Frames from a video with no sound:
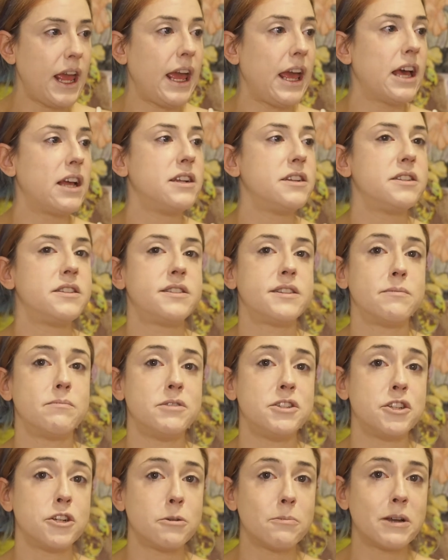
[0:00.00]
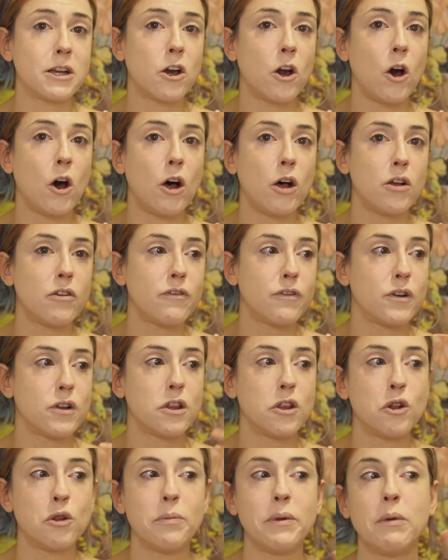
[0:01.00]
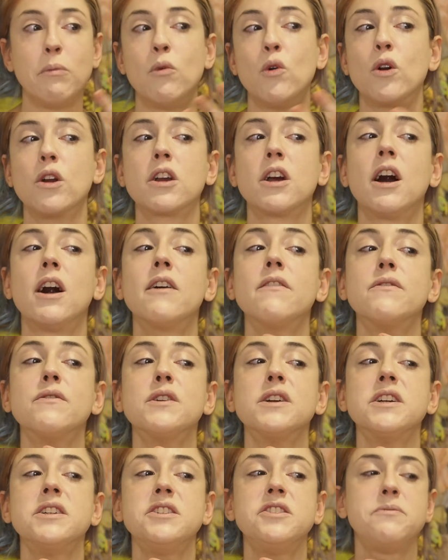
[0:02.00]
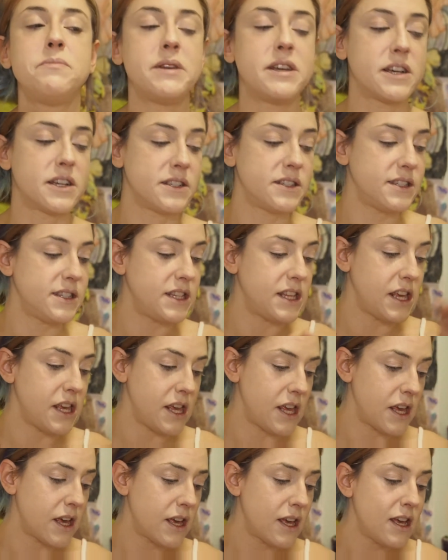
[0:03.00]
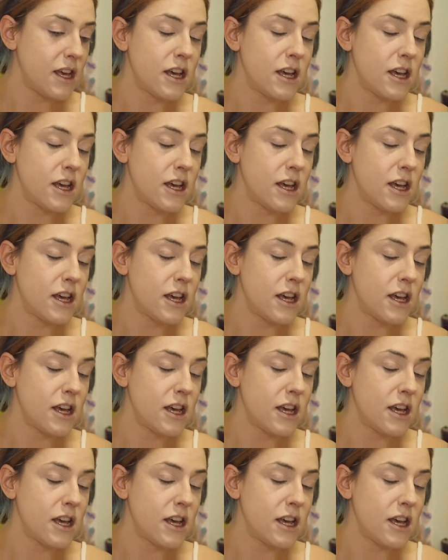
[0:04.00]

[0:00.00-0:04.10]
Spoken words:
and some Dermacol for a little bit more coverage, because the